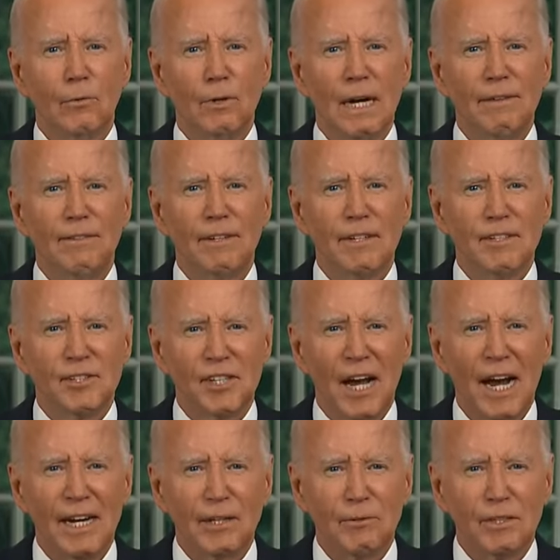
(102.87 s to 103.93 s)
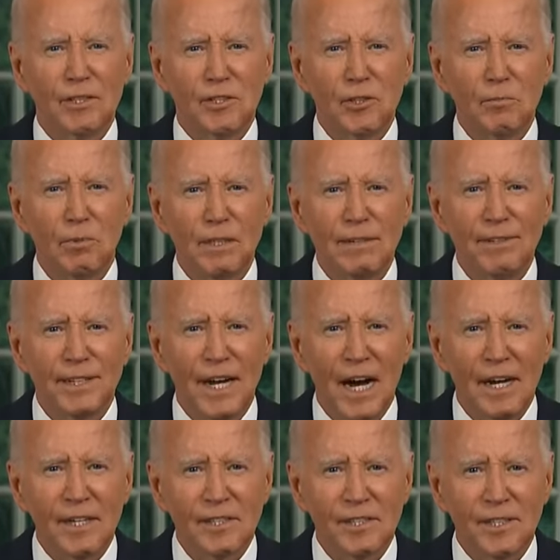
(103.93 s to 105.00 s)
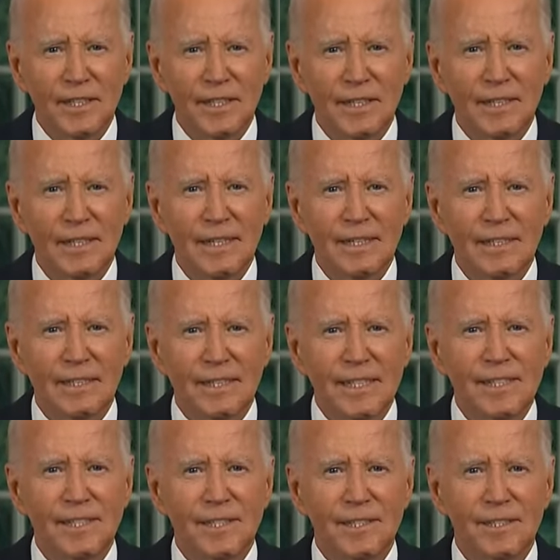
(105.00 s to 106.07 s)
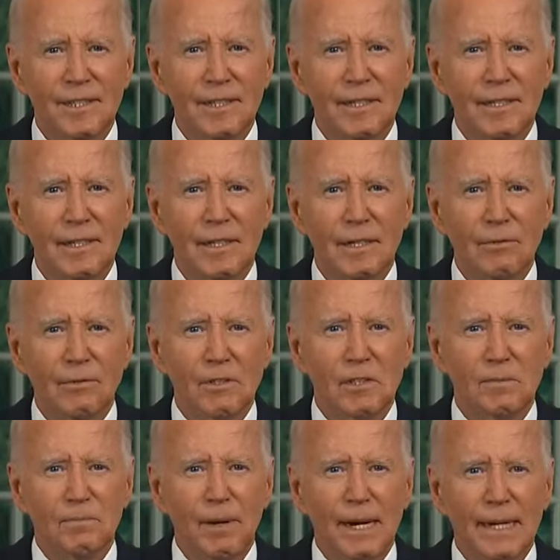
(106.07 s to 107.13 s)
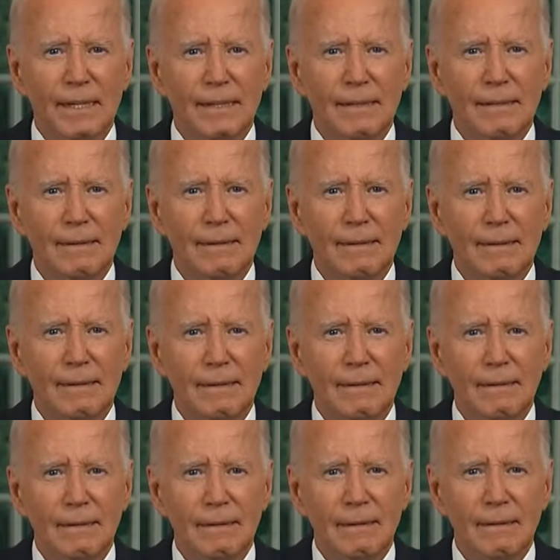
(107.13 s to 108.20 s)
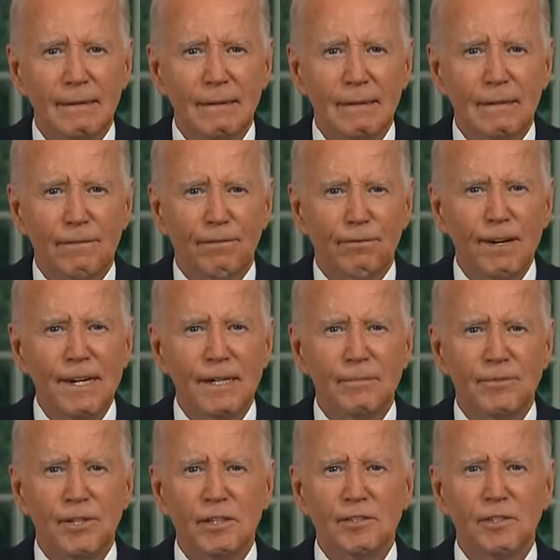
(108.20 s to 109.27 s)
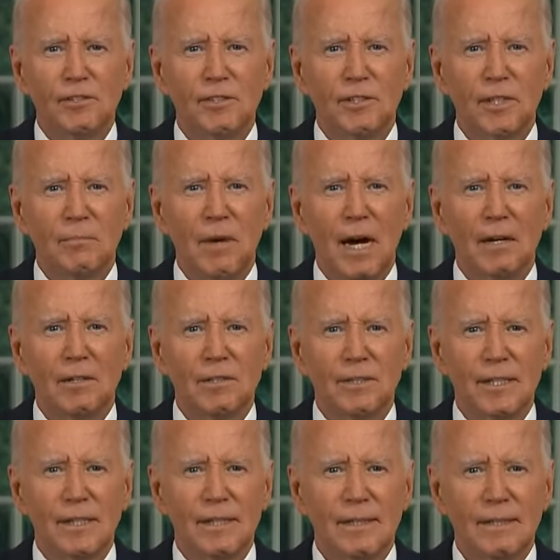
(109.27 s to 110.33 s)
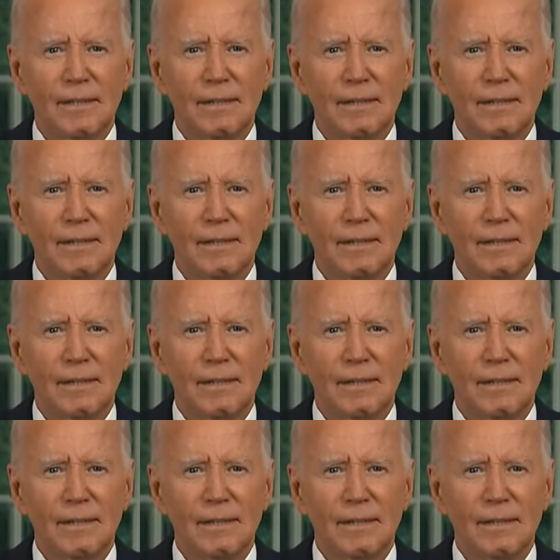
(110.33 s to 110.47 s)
We have to decide, do we still believe in honesty, decency, respect, freedom, justice, and democracy?